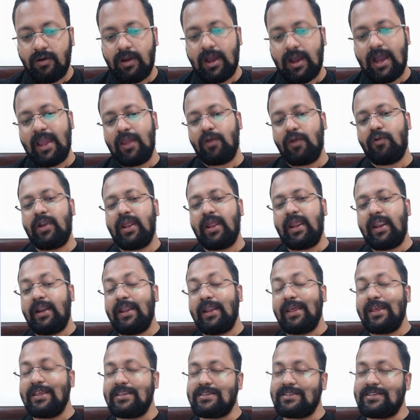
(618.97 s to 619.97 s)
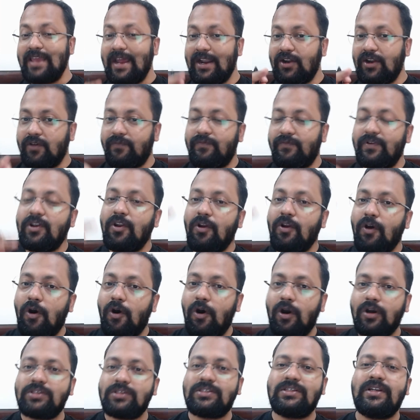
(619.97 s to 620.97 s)
iodide is that of an
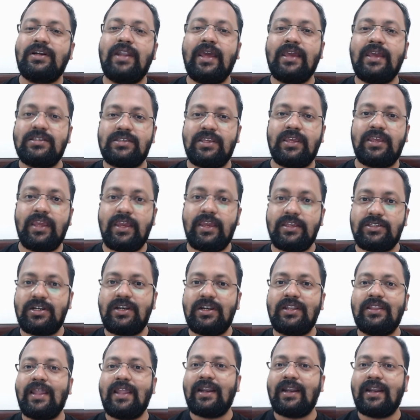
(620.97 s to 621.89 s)
oxidizing agent.